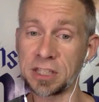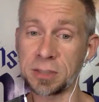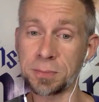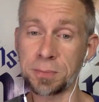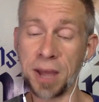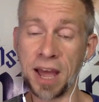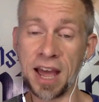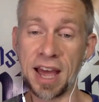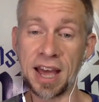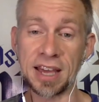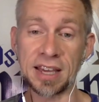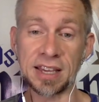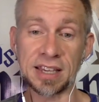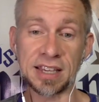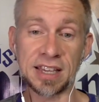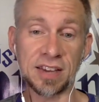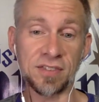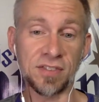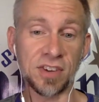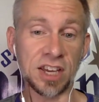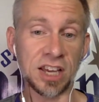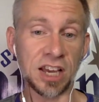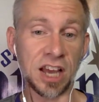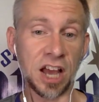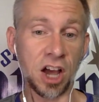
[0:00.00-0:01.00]
by
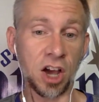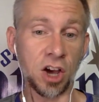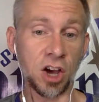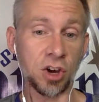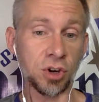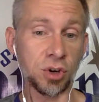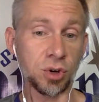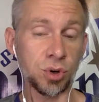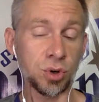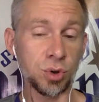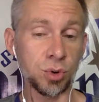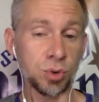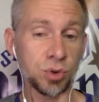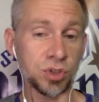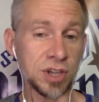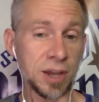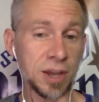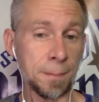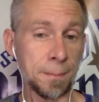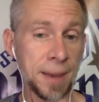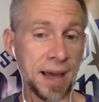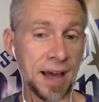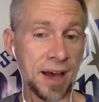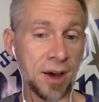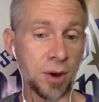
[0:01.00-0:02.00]
giving a hoot
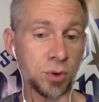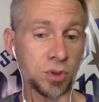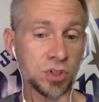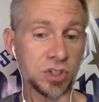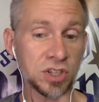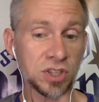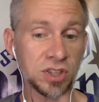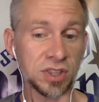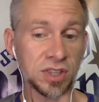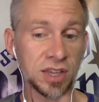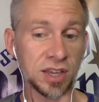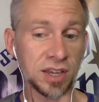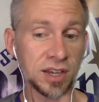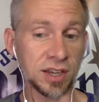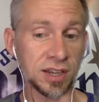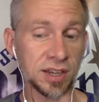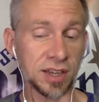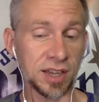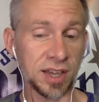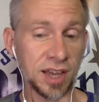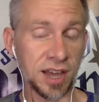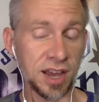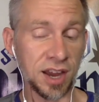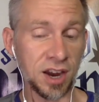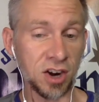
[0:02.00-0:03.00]
about the
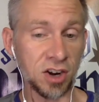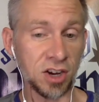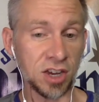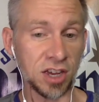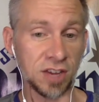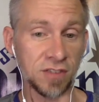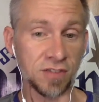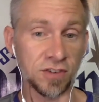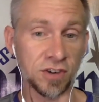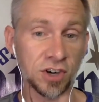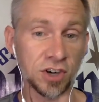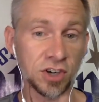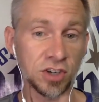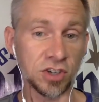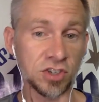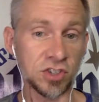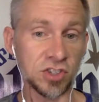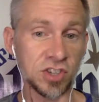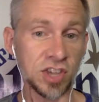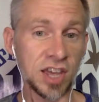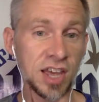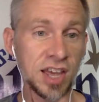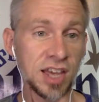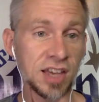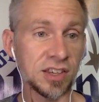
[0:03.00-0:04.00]

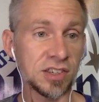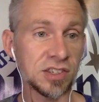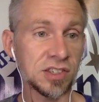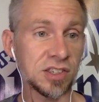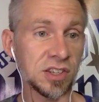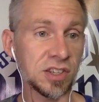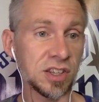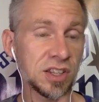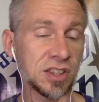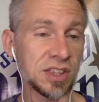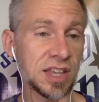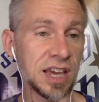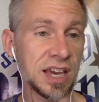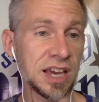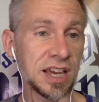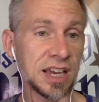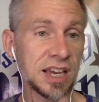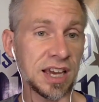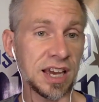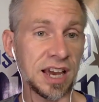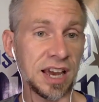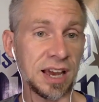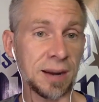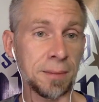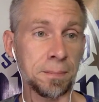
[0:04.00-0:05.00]
caregivers so that they
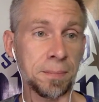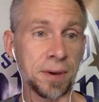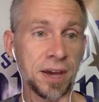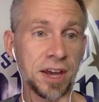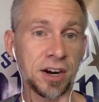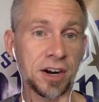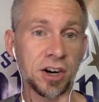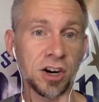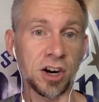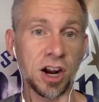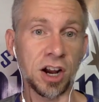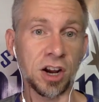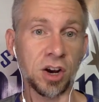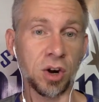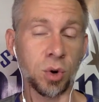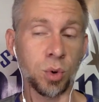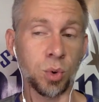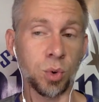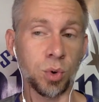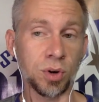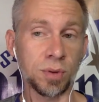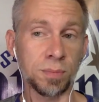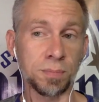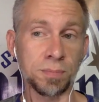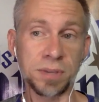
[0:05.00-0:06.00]
can better
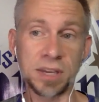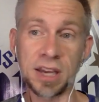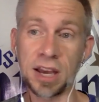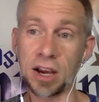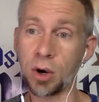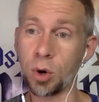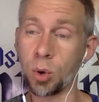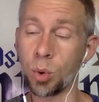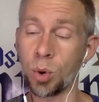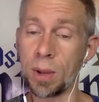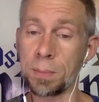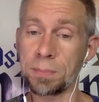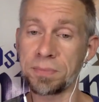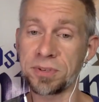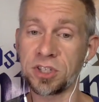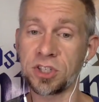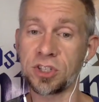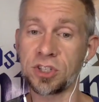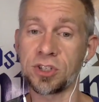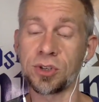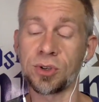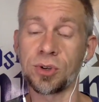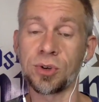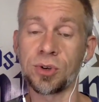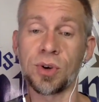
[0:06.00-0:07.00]
be equipped
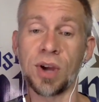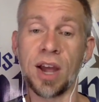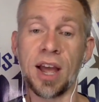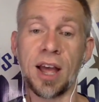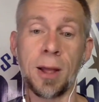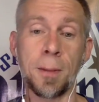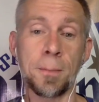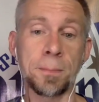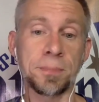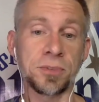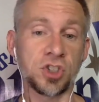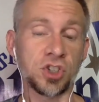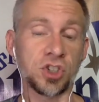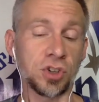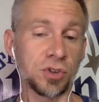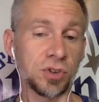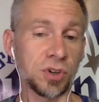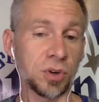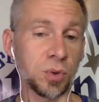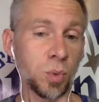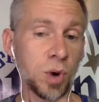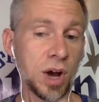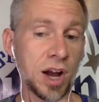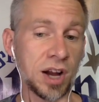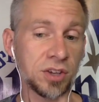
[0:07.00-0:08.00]
to help
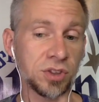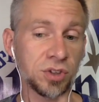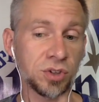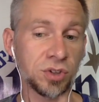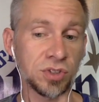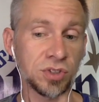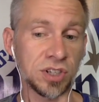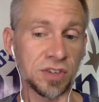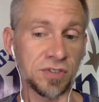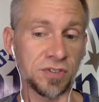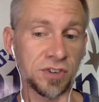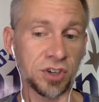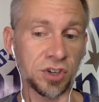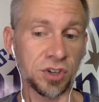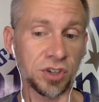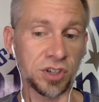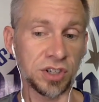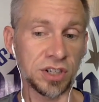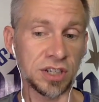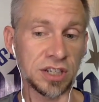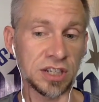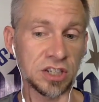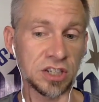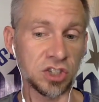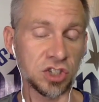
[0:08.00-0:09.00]
children walk through
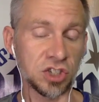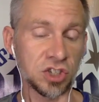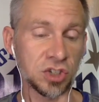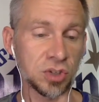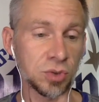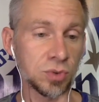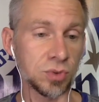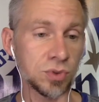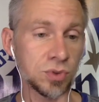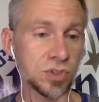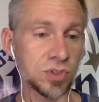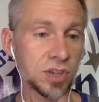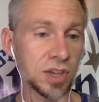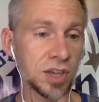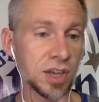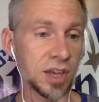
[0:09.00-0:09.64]
difficult issues.